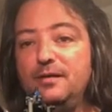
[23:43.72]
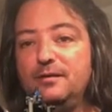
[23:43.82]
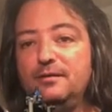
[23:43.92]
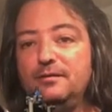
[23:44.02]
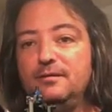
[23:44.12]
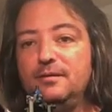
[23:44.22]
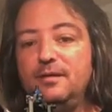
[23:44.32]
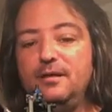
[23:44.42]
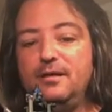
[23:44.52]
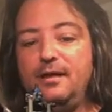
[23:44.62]
joint,
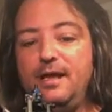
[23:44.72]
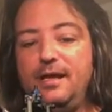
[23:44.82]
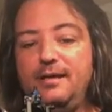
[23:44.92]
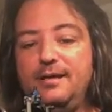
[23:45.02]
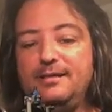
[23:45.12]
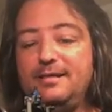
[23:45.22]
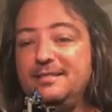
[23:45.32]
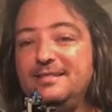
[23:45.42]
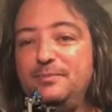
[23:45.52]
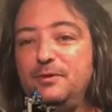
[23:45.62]

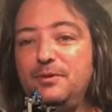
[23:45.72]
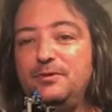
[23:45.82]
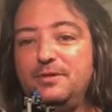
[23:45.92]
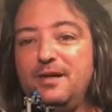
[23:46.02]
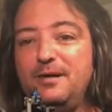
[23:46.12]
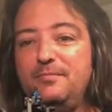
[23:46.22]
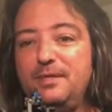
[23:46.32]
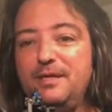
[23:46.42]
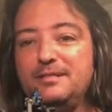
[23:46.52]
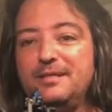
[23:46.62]
and it doesn't seem to
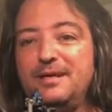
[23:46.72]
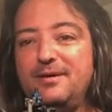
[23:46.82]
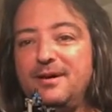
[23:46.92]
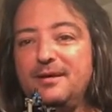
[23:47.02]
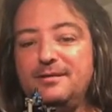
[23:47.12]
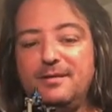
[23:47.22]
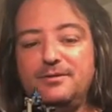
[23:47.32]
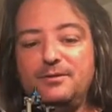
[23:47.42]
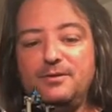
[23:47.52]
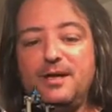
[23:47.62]
loosen up because of that
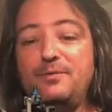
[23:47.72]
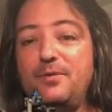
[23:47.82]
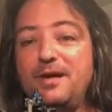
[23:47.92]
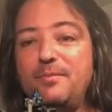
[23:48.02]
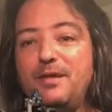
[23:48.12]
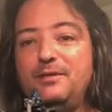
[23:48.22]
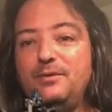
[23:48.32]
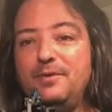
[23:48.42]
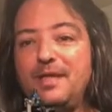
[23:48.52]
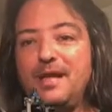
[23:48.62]
lock nut. So I'd
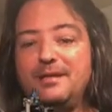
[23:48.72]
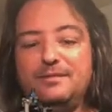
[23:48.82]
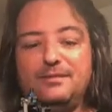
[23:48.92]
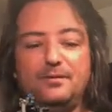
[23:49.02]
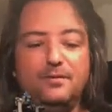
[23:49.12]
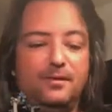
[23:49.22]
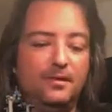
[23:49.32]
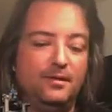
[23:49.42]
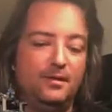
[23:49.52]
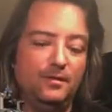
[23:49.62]
recommend doing that
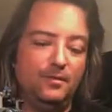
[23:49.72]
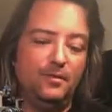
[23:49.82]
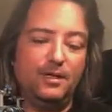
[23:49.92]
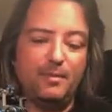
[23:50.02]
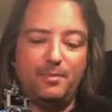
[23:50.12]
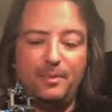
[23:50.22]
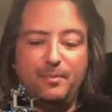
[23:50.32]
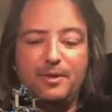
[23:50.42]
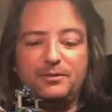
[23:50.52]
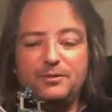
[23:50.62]
until we
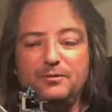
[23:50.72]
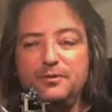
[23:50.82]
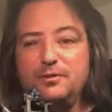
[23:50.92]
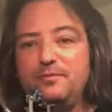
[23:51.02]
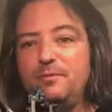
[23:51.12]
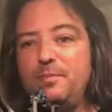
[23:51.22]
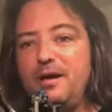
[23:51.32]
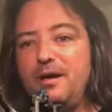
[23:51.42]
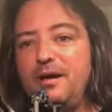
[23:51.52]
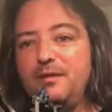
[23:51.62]
come up with a better
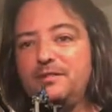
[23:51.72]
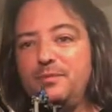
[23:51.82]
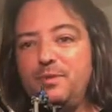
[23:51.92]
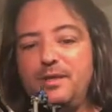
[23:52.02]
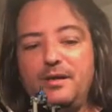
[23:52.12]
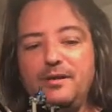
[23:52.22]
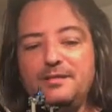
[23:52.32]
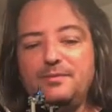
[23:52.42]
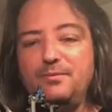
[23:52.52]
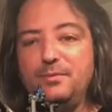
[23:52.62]
solution of a bearing or
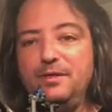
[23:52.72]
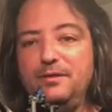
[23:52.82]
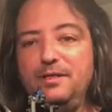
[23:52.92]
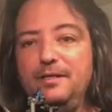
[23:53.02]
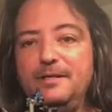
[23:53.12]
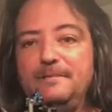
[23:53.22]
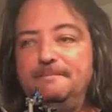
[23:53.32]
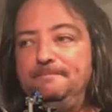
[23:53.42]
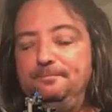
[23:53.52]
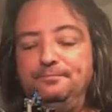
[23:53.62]
something there. That's a
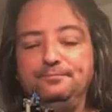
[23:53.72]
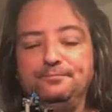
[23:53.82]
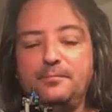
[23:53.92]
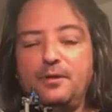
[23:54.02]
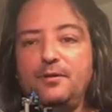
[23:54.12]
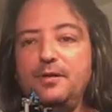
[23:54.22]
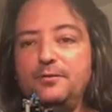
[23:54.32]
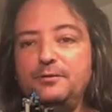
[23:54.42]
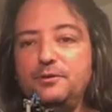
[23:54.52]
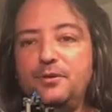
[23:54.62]
really
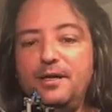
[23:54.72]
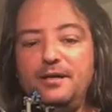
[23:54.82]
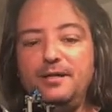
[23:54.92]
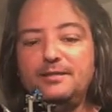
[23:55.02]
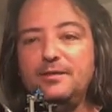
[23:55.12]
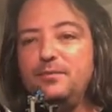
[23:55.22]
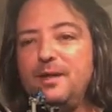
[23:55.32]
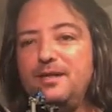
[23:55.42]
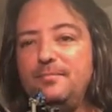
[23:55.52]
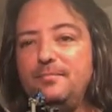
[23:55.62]
critical joint, and
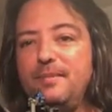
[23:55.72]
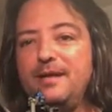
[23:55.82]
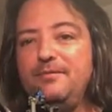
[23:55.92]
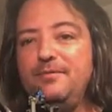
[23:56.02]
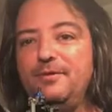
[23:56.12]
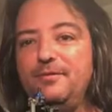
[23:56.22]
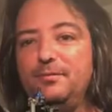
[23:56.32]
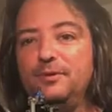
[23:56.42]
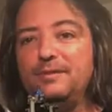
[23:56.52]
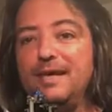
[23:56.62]
that's a good way to make
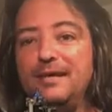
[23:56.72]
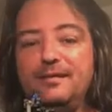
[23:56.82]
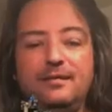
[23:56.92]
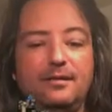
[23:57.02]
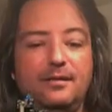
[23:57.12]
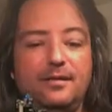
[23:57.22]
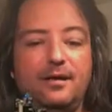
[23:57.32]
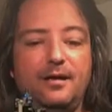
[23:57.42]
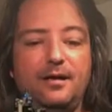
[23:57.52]
it feel real tight.